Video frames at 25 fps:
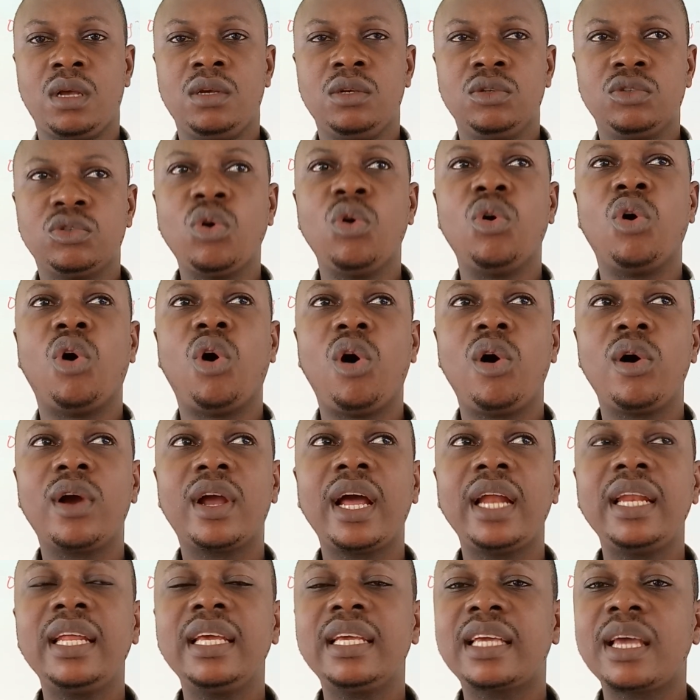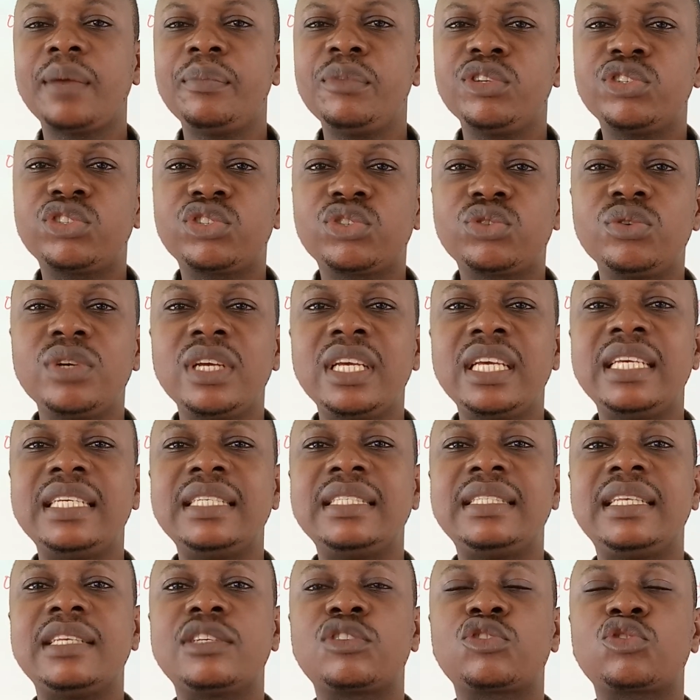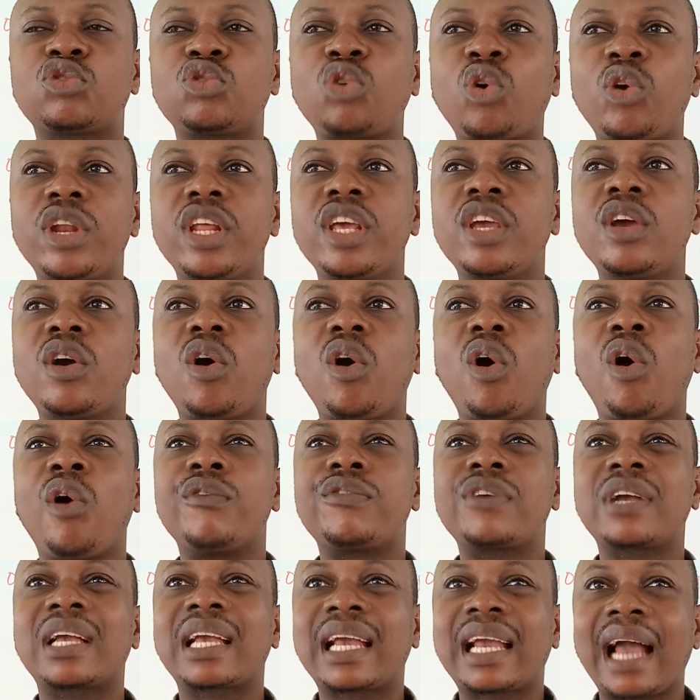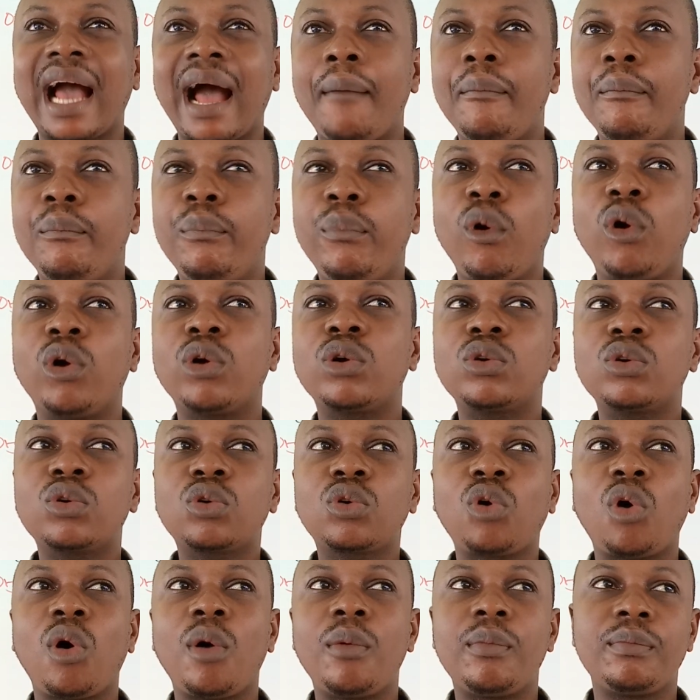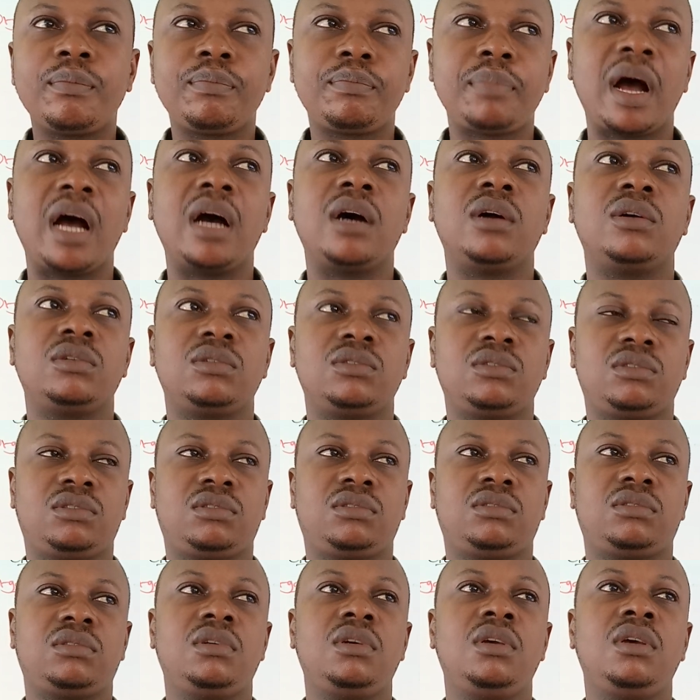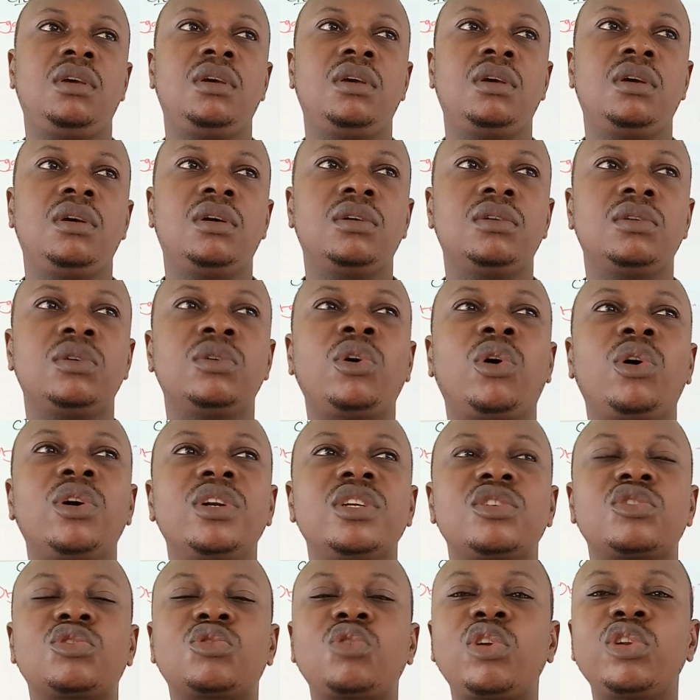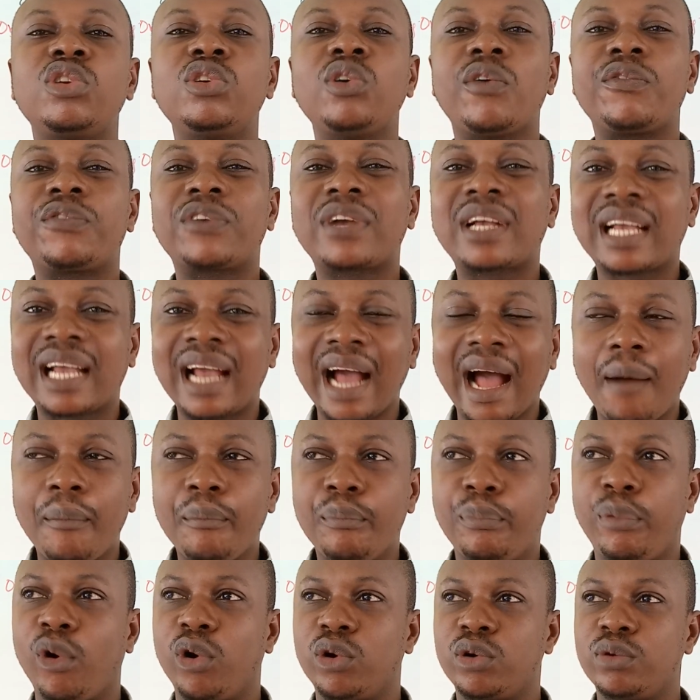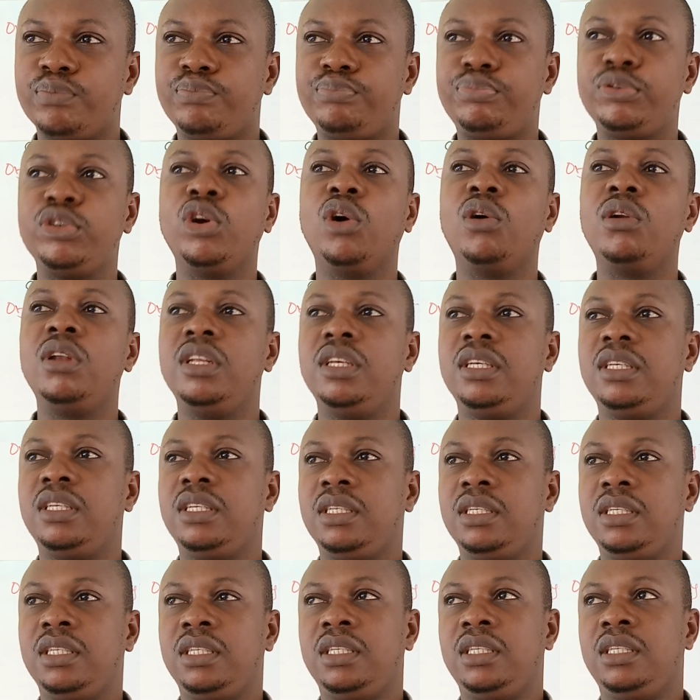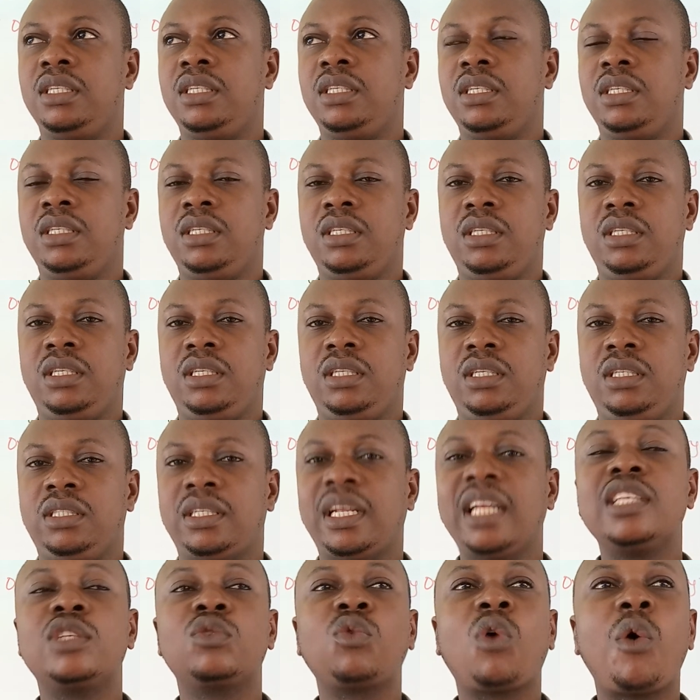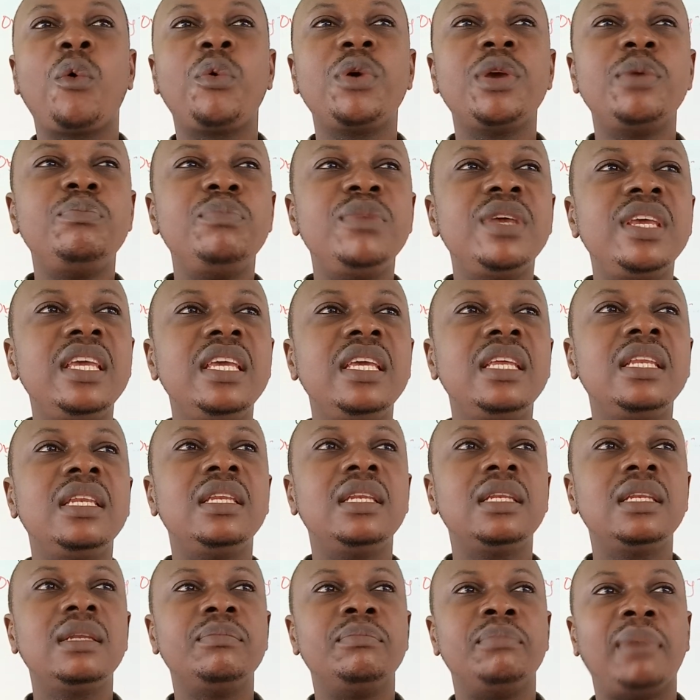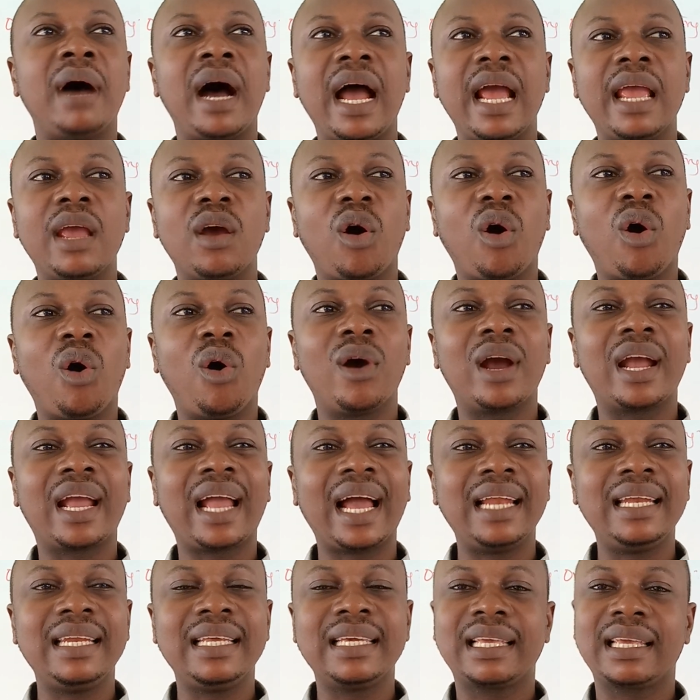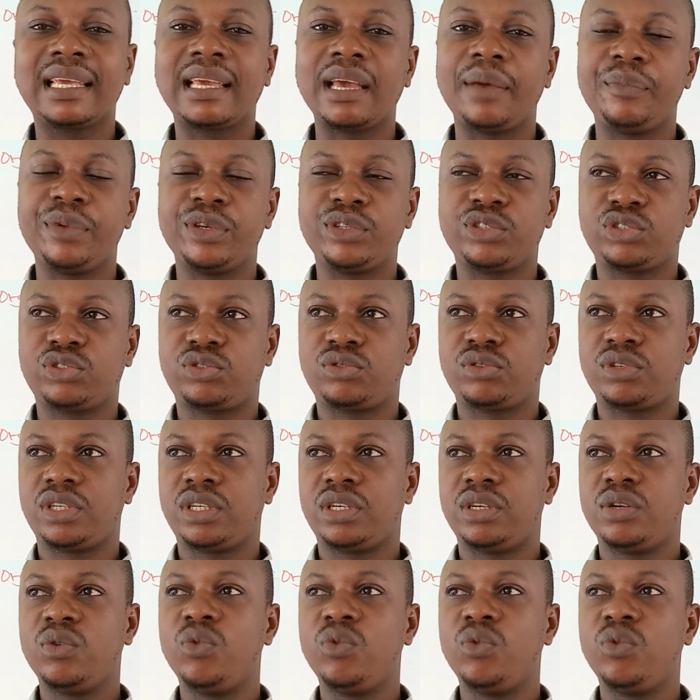So, organic chemistry is the study of carbon compounds, or the study of carbon purely. That is what we mean by organic chemistry.